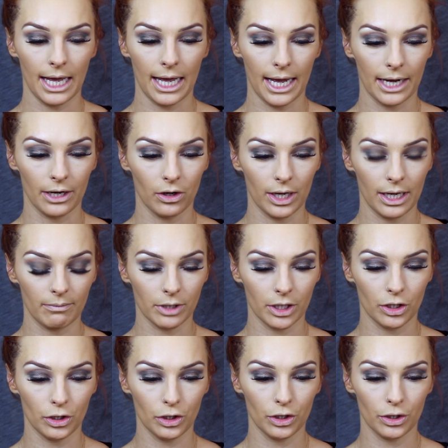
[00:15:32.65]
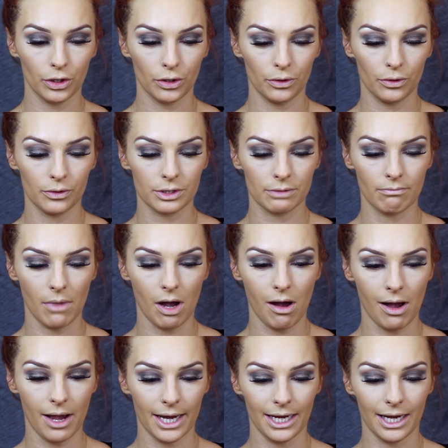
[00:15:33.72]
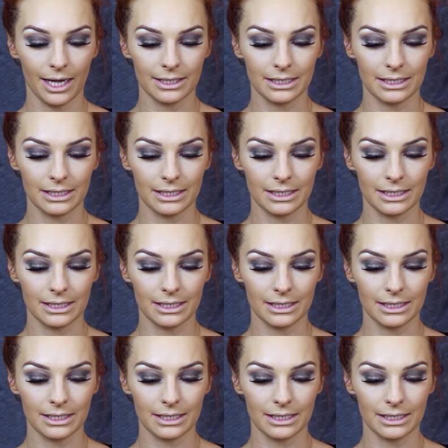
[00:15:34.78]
and I am going to use my